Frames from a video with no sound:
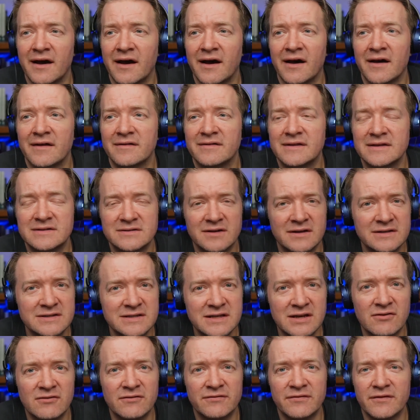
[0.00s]
this
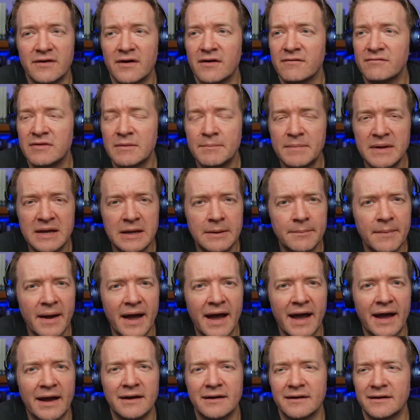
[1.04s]
idea of the Big
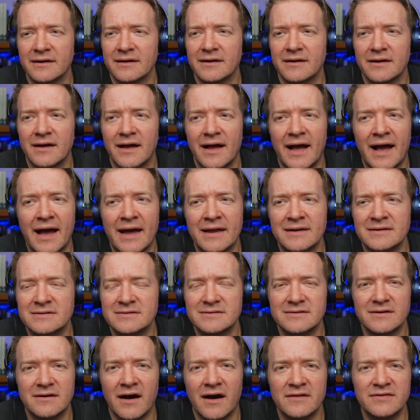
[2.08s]
Bang. And
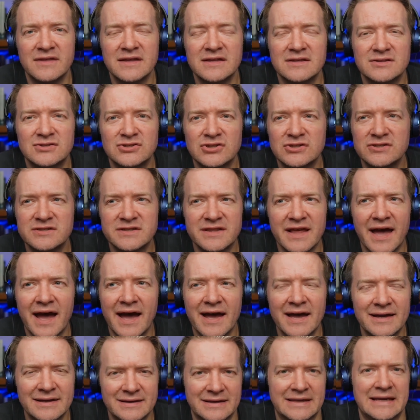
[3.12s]
I think just that
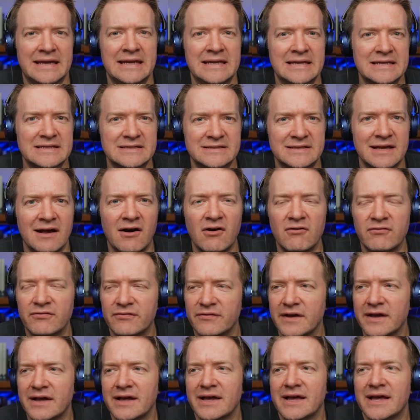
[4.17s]
in itself
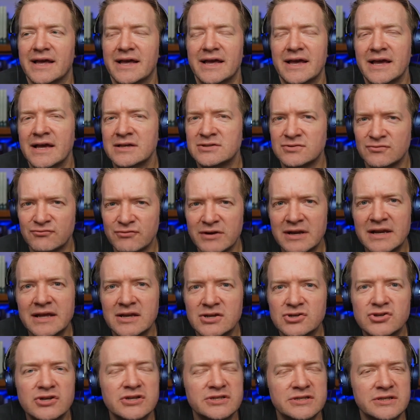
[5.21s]
is a really
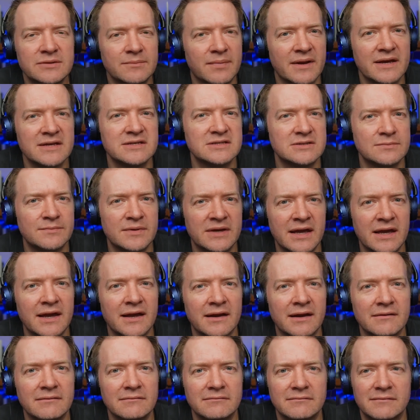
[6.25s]
interesting place to
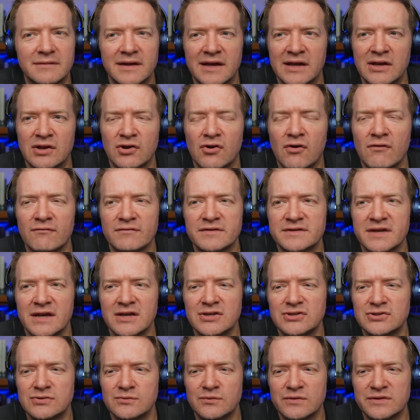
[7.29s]
begin in a
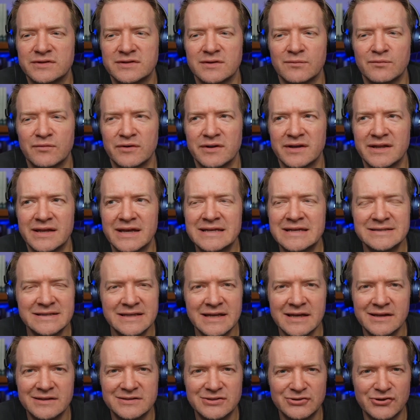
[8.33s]
conversation with someone. Isn't
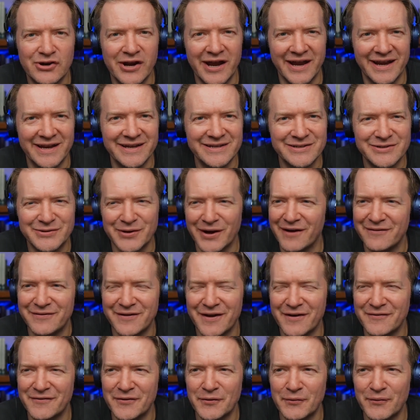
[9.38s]
it strange? Have you
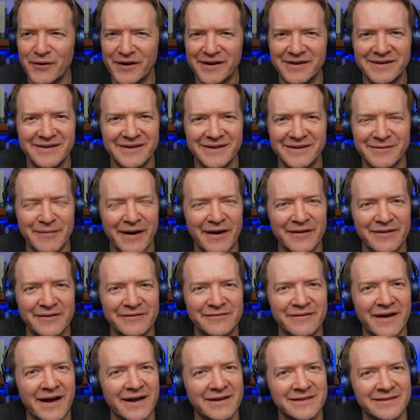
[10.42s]
ever wondered about the
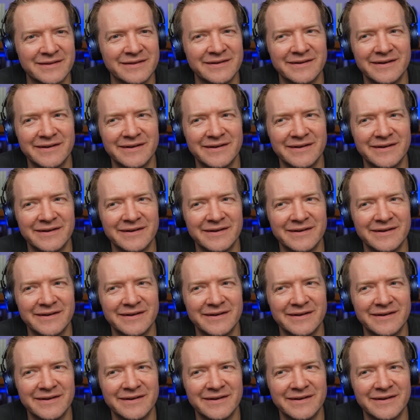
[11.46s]
fact that